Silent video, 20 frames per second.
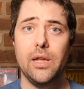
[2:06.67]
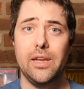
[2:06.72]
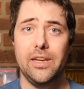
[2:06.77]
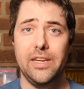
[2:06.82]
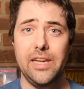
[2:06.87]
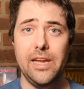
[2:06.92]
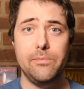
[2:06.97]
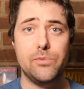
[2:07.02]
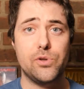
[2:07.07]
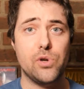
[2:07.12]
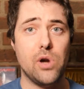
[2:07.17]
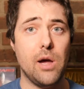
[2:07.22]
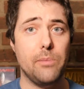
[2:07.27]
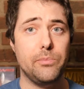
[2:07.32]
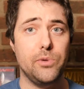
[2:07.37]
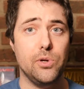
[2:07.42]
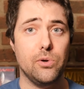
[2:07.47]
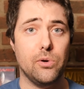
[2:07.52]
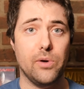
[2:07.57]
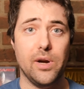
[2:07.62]
name
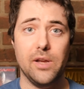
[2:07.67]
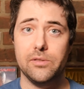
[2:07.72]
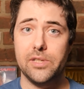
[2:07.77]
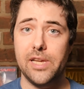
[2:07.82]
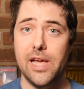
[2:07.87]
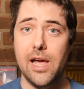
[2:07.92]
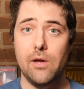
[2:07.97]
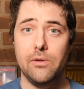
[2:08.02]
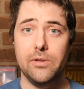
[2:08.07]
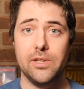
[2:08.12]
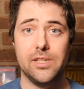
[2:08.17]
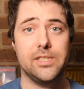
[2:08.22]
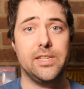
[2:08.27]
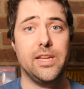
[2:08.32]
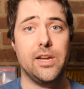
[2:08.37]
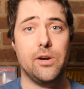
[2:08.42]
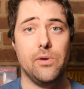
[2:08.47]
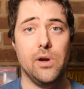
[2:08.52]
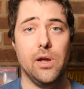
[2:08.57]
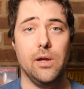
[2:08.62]
drop you around town,
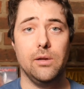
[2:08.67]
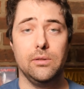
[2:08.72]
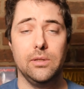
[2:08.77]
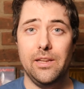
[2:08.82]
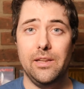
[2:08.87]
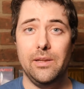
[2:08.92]
etc.